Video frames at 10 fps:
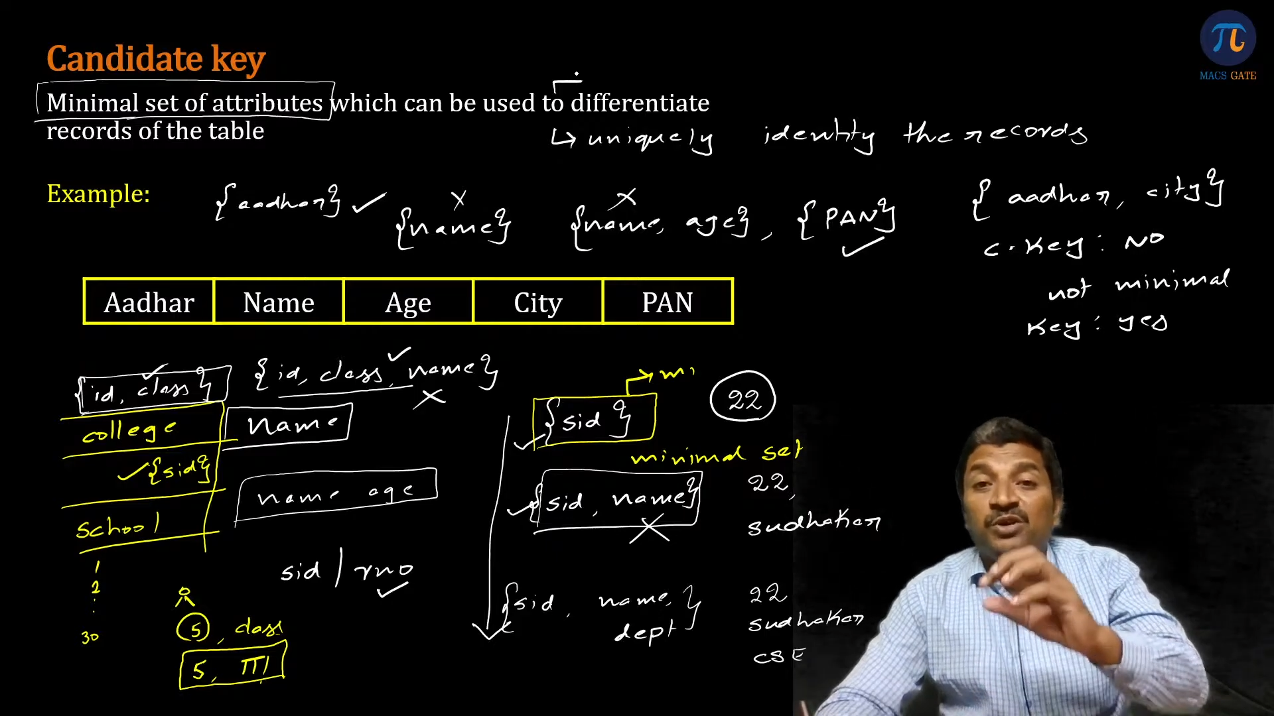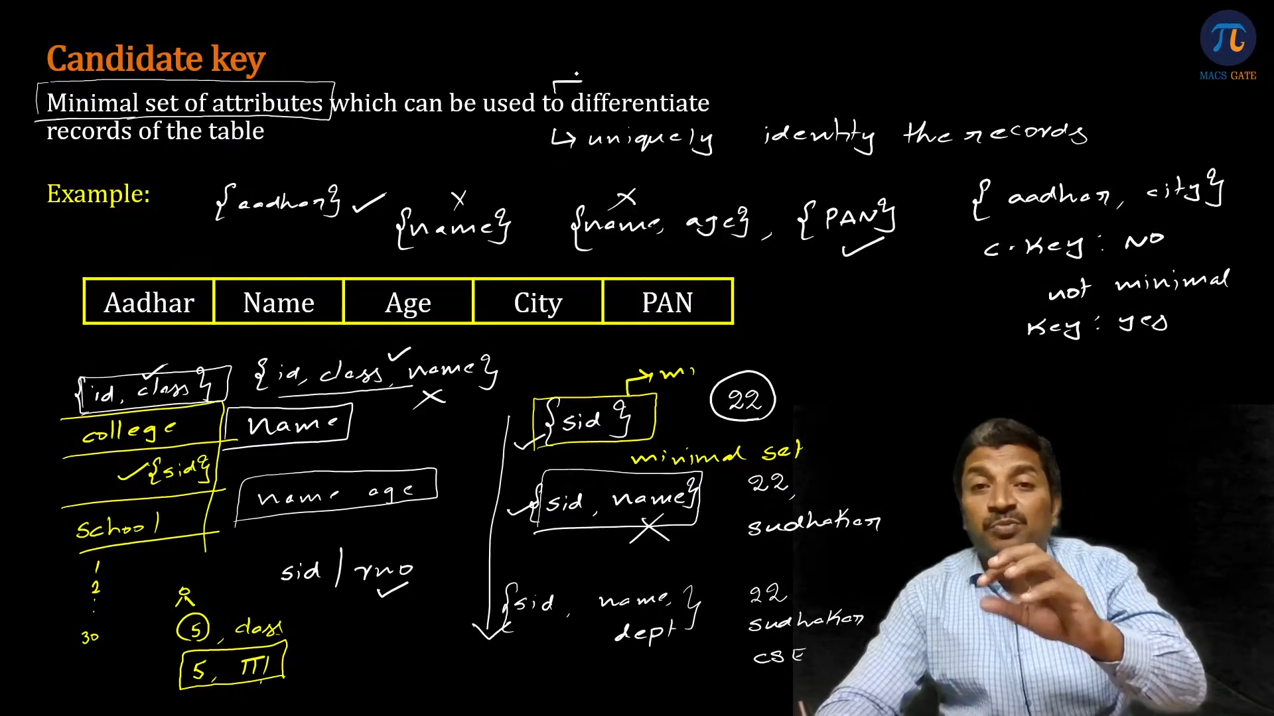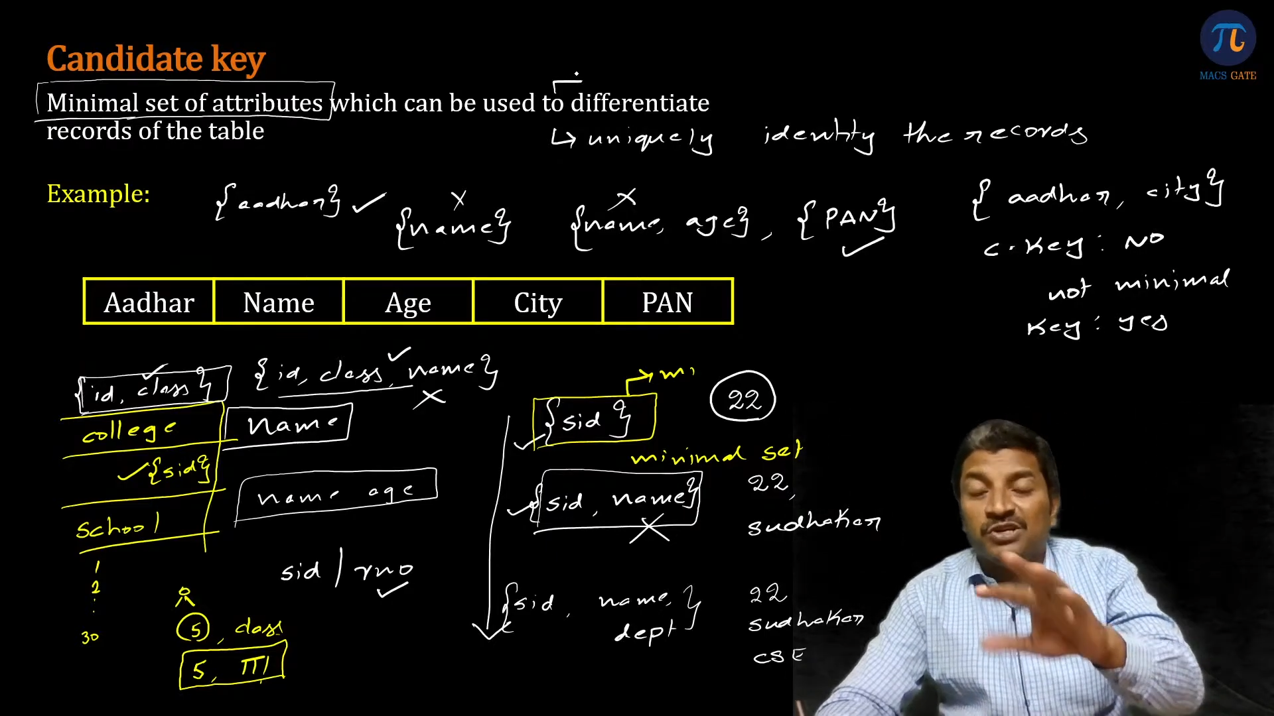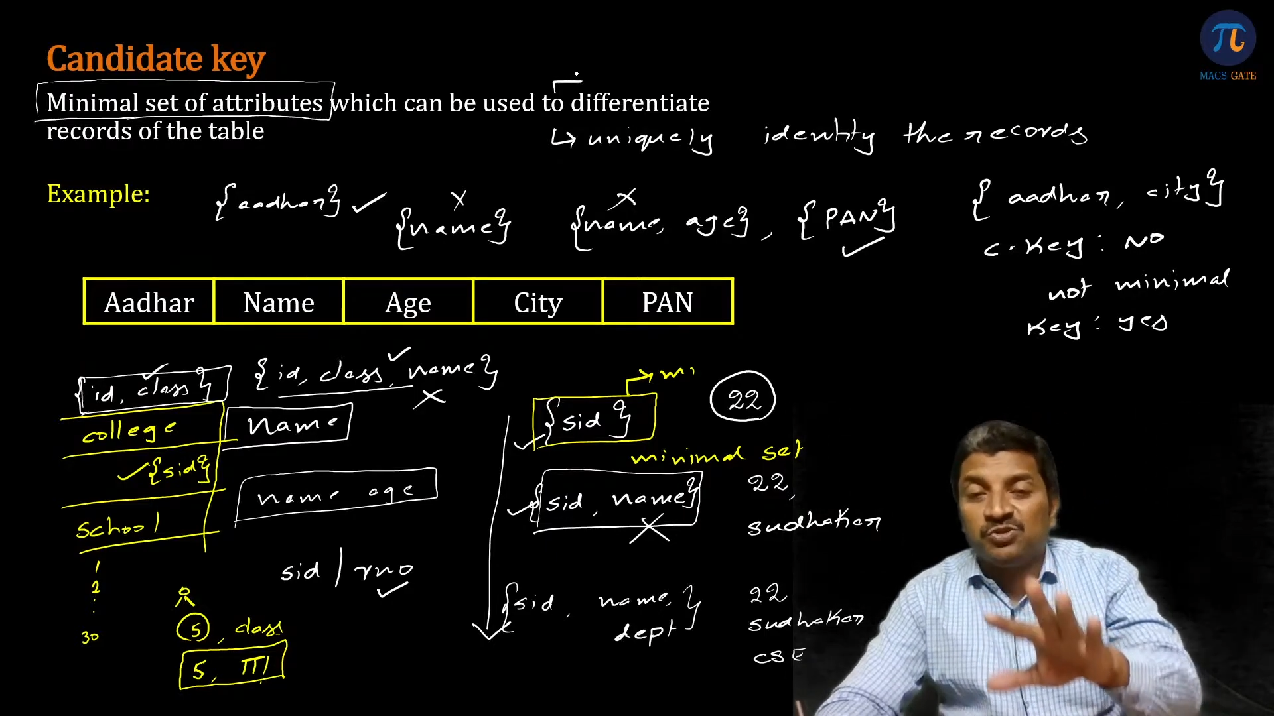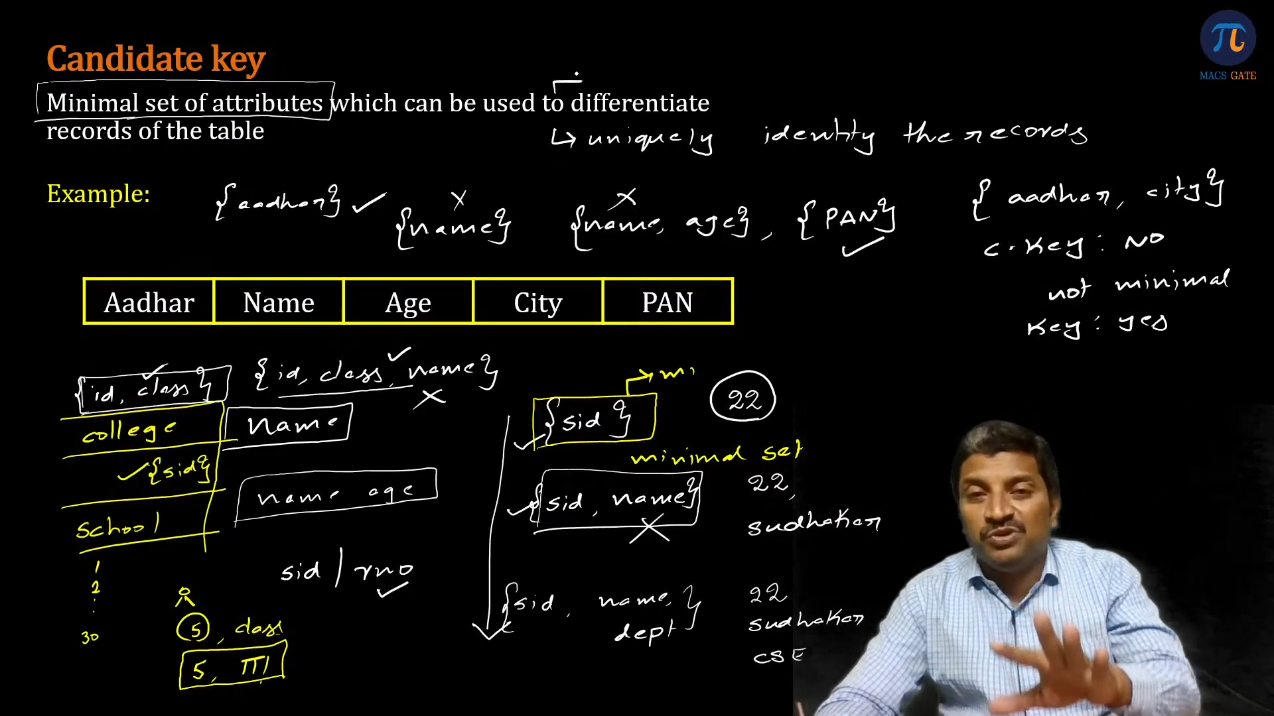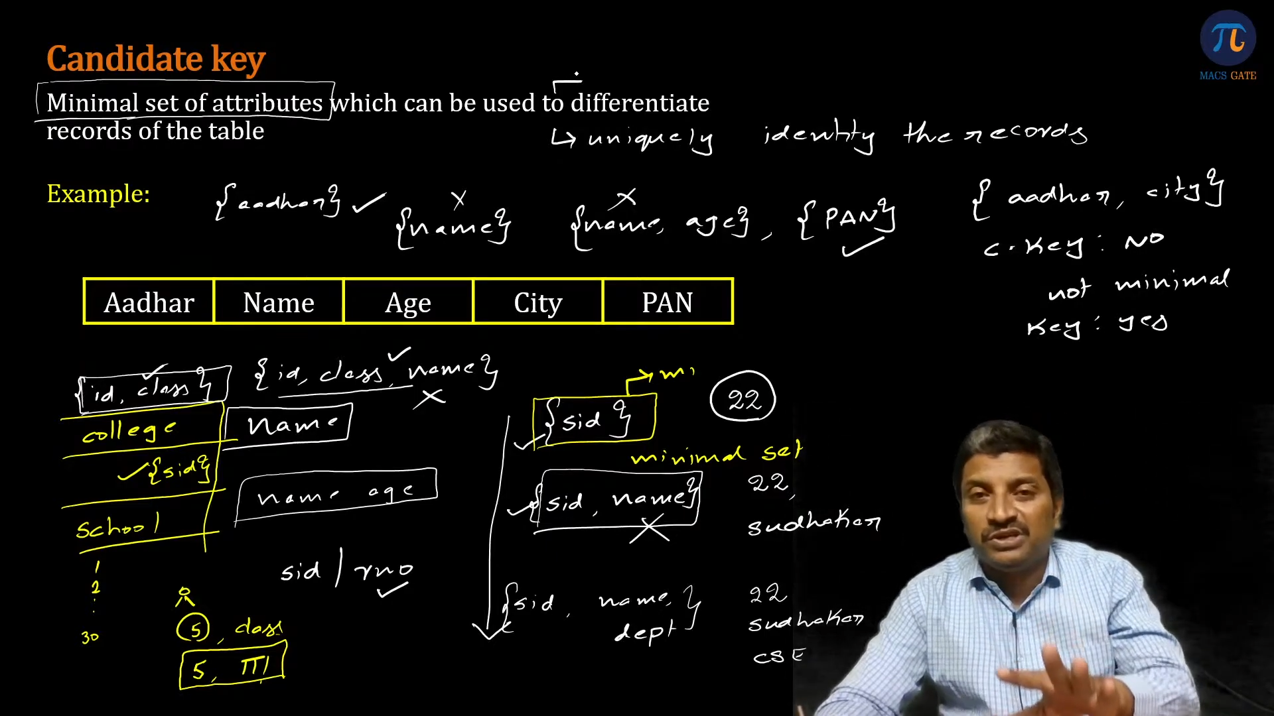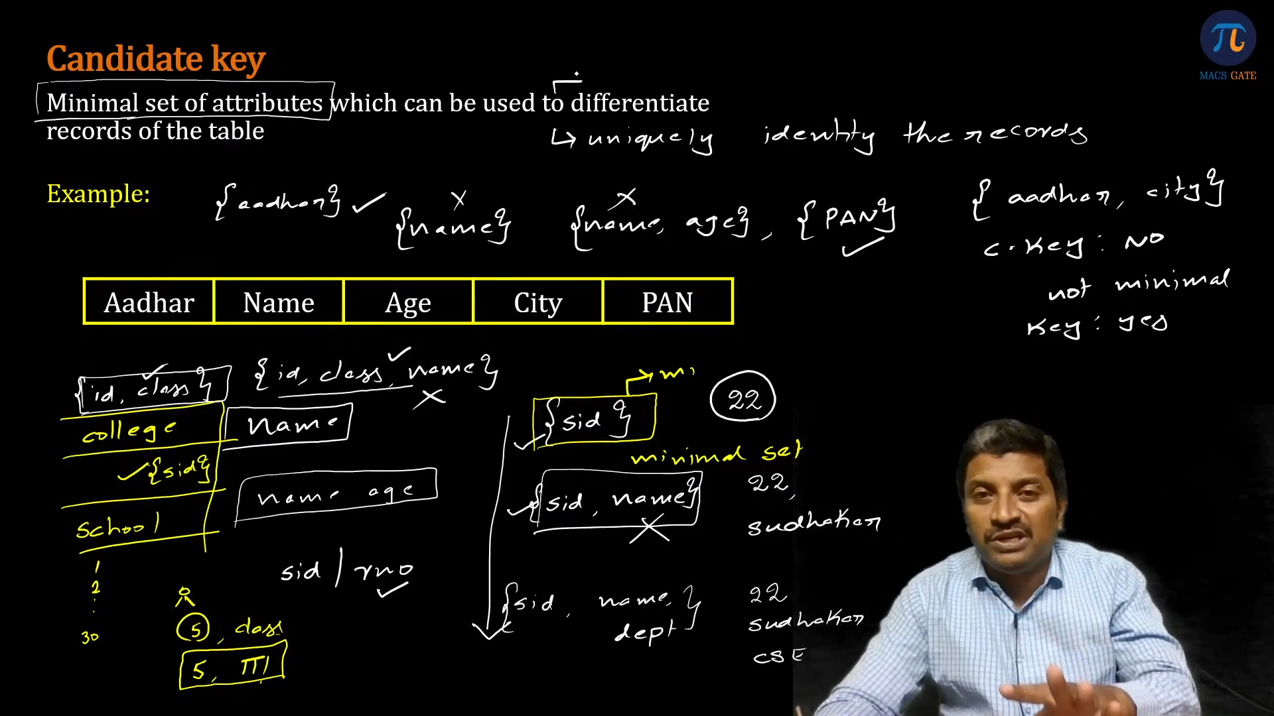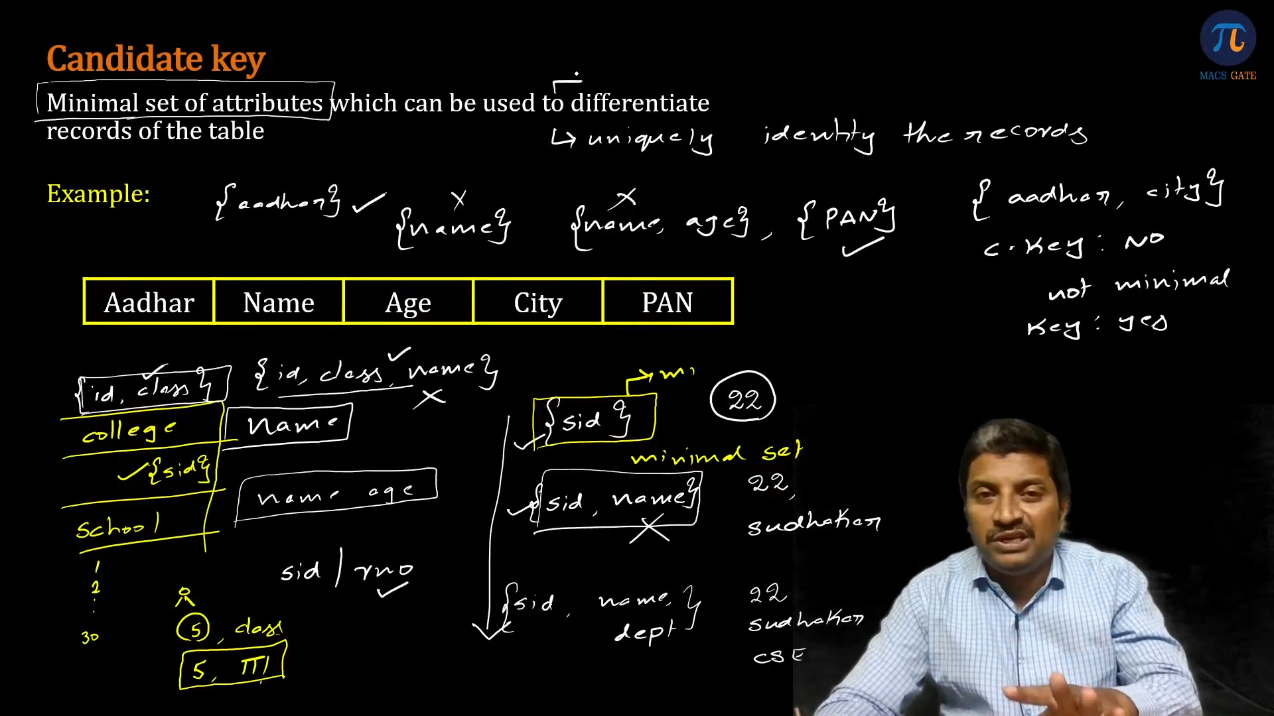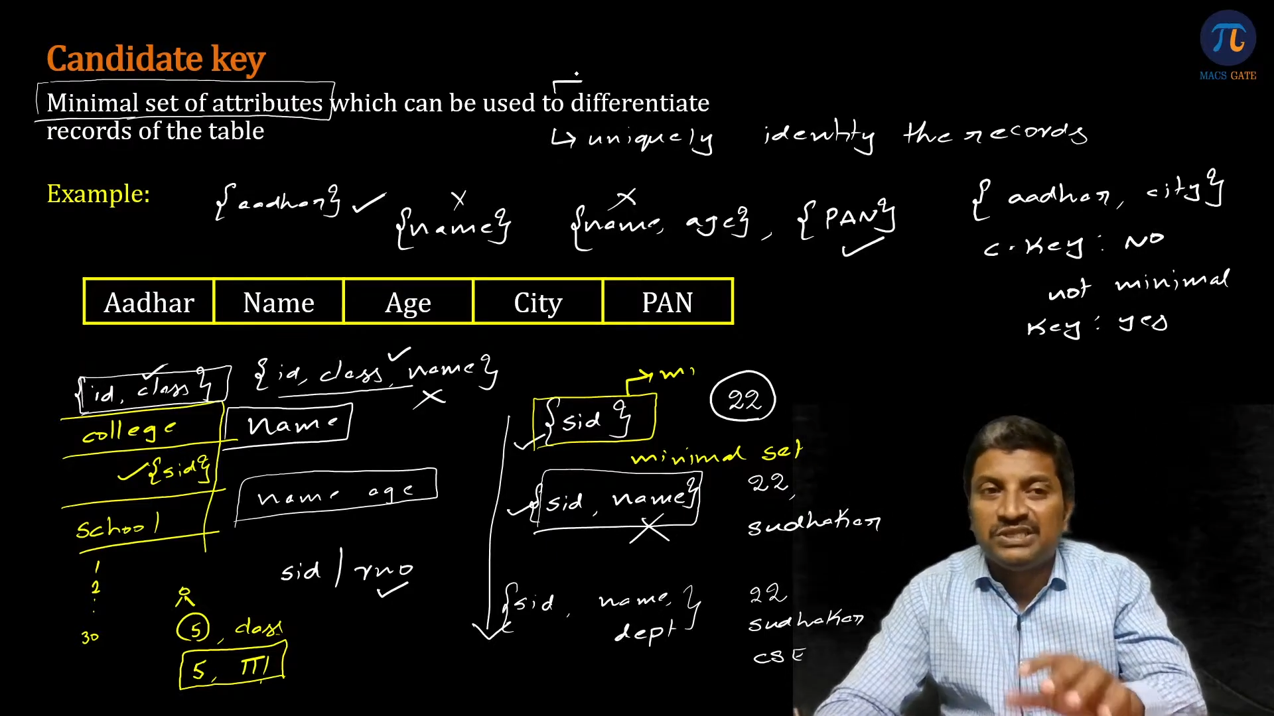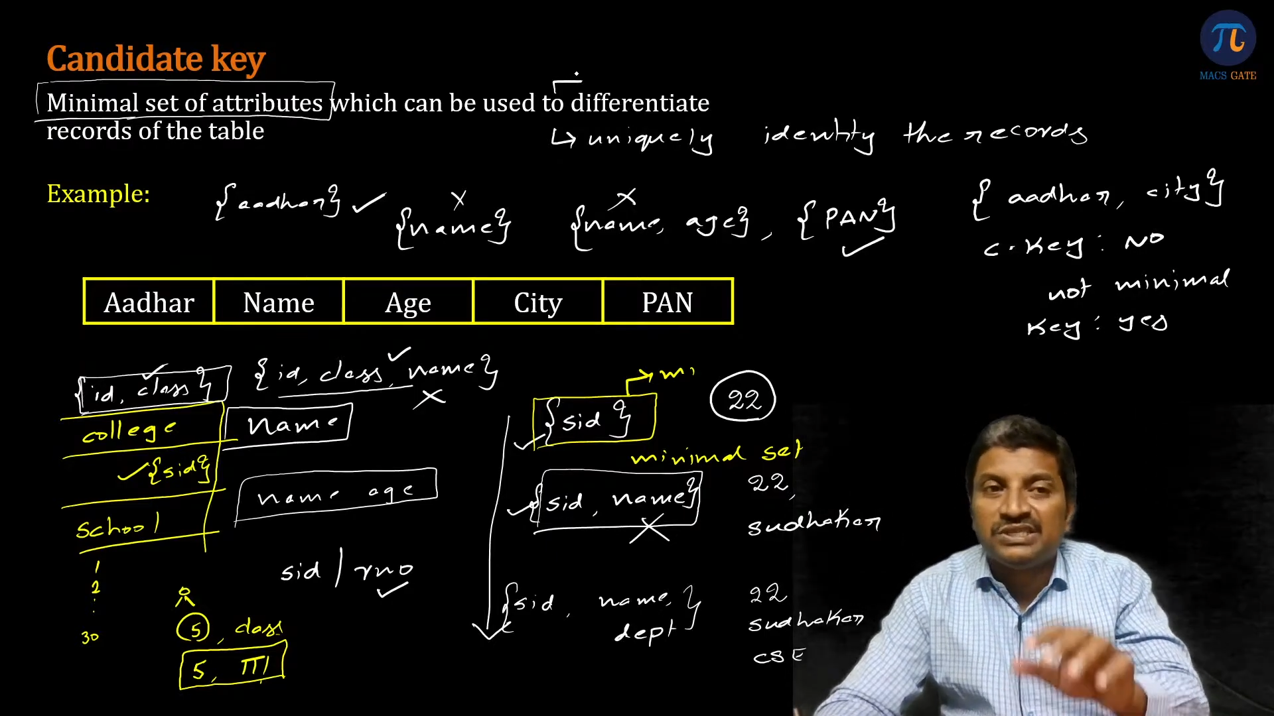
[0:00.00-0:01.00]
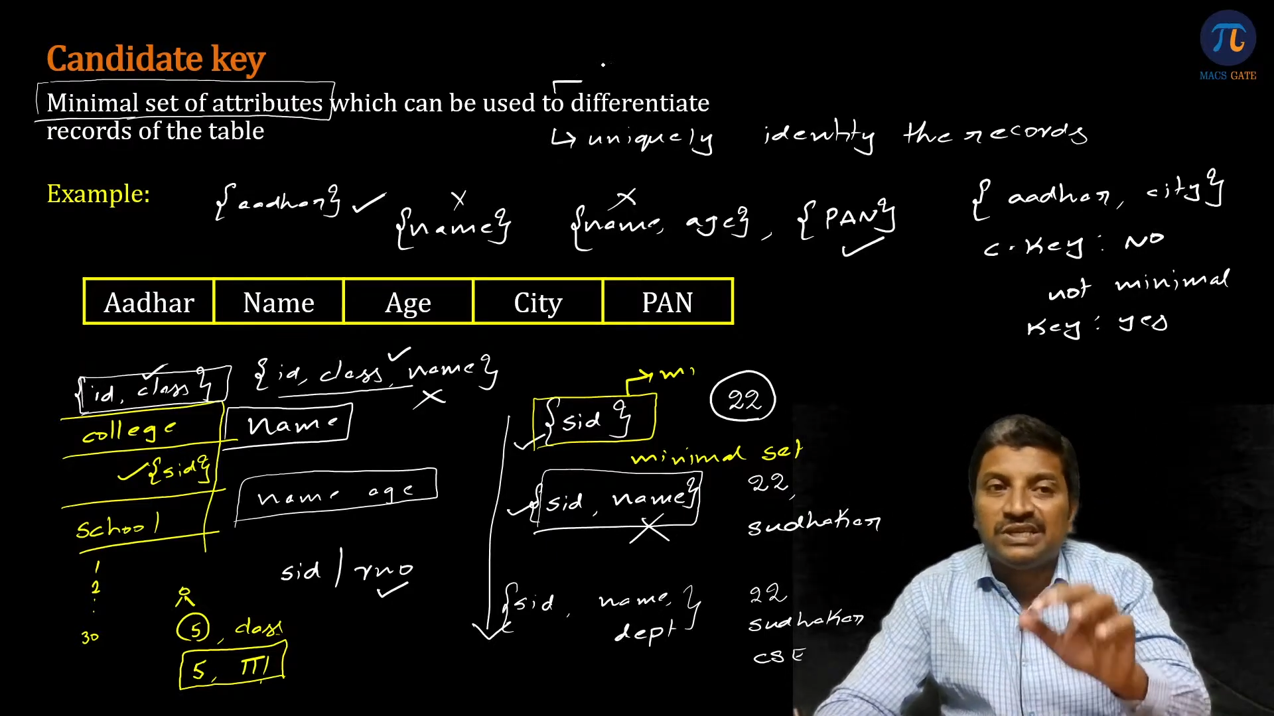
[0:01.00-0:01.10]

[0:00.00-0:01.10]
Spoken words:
possible keys,